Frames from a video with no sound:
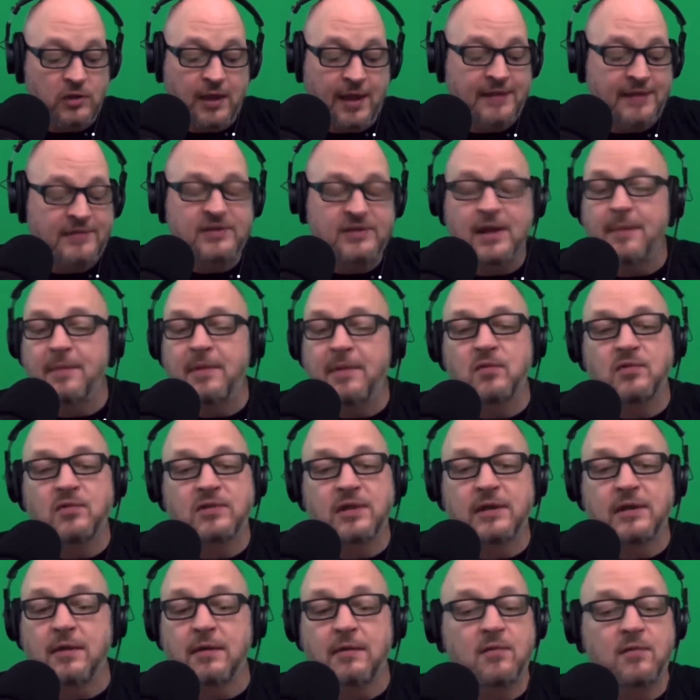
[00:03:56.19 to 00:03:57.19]
Last time it was
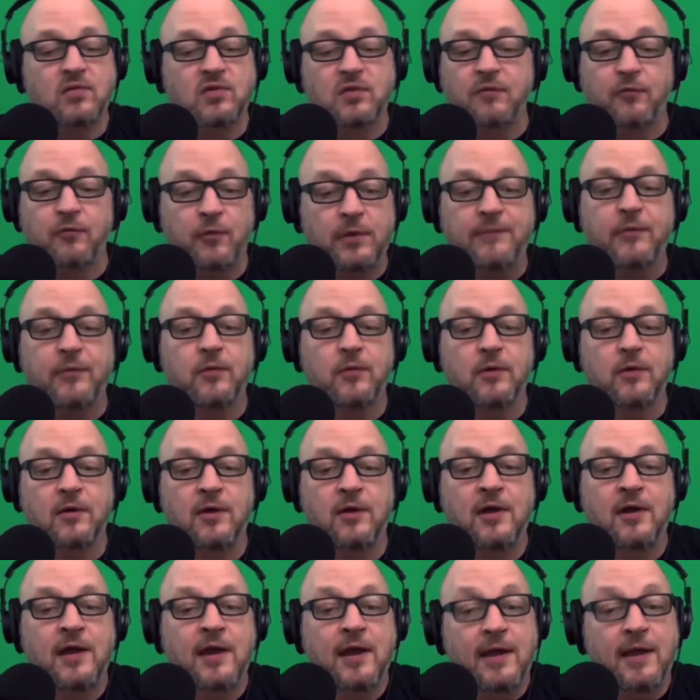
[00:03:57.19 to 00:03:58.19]
a free for all.